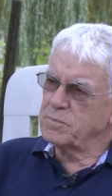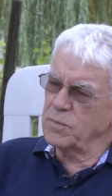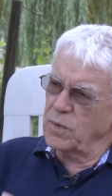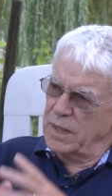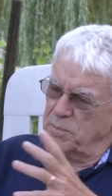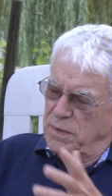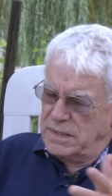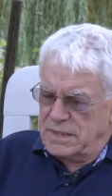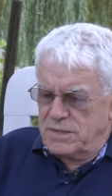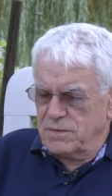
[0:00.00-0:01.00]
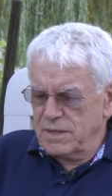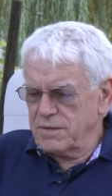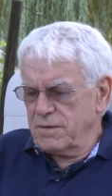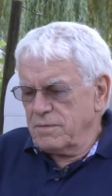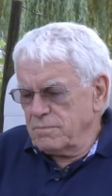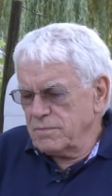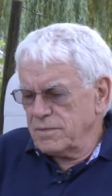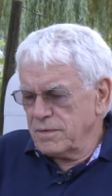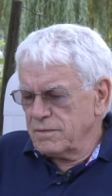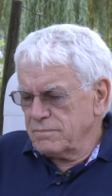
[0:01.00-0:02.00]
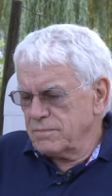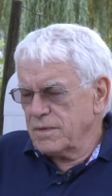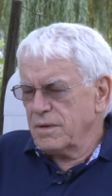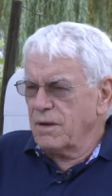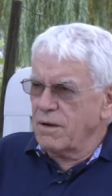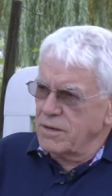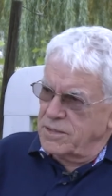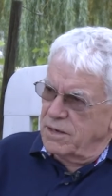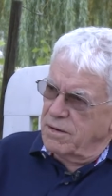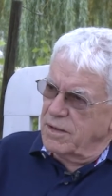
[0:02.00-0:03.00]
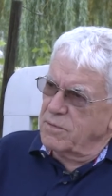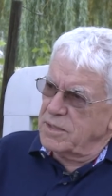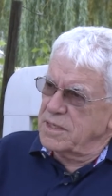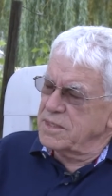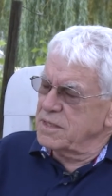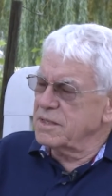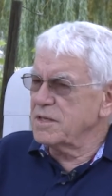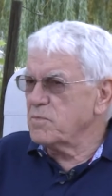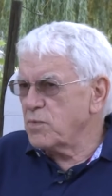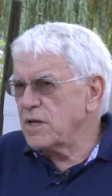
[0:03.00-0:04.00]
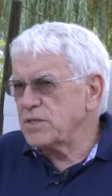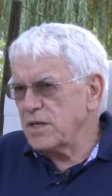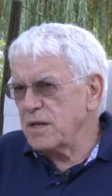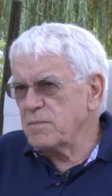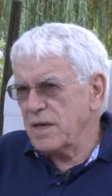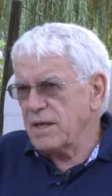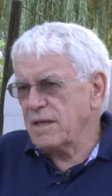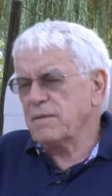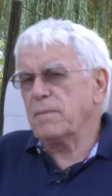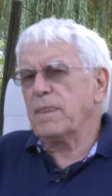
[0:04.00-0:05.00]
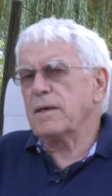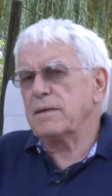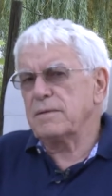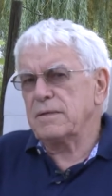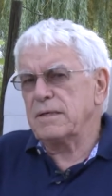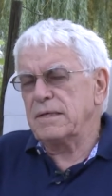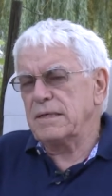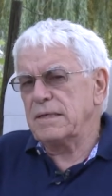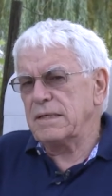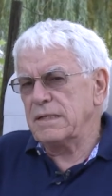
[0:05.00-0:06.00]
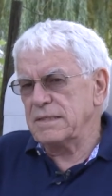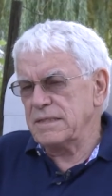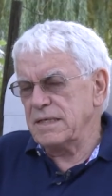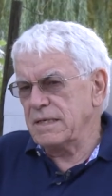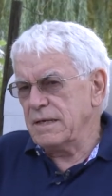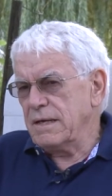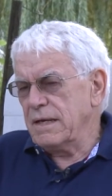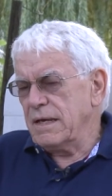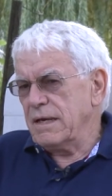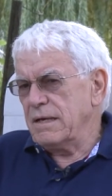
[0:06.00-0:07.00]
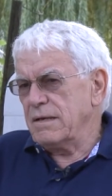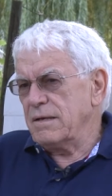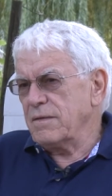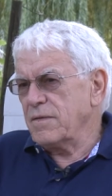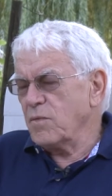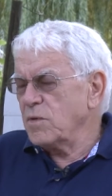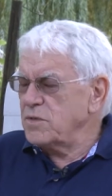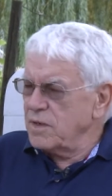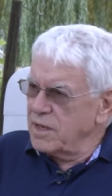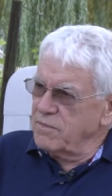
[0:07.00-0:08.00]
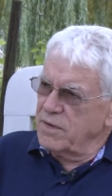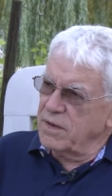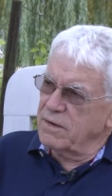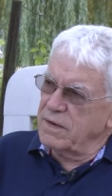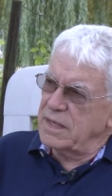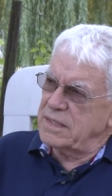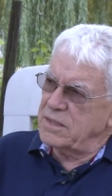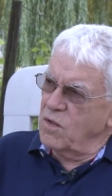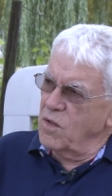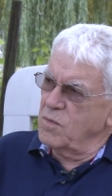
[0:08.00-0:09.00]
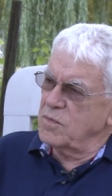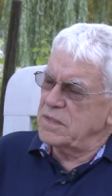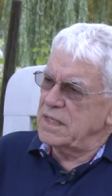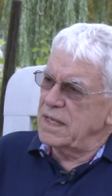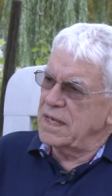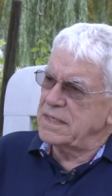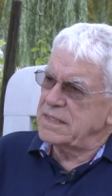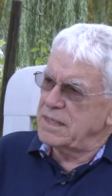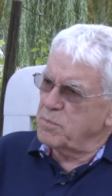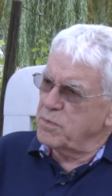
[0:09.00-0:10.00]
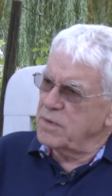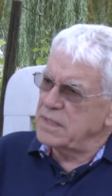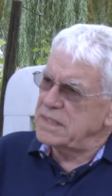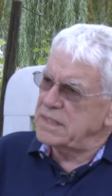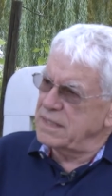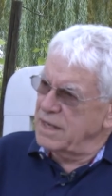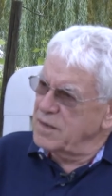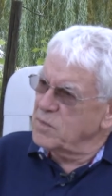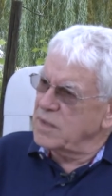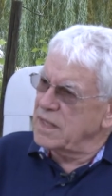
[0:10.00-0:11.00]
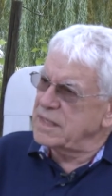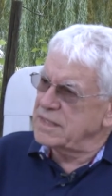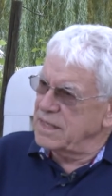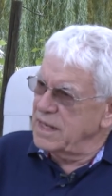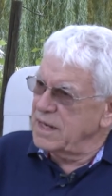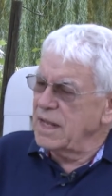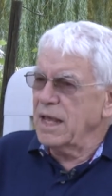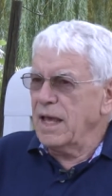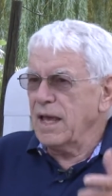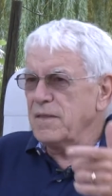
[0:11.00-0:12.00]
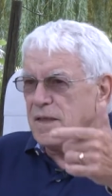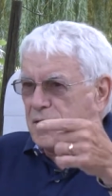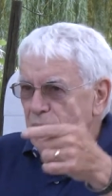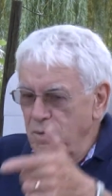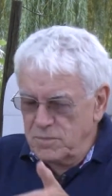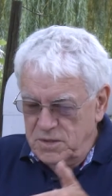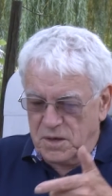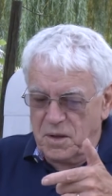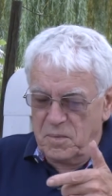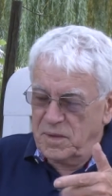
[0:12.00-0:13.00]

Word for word: well, that brings us to another uh, large area, which is that the impression I'm getting, and uh, is that uh, that what you have here is almost like a separate state within a state, and then Aamjiwnaang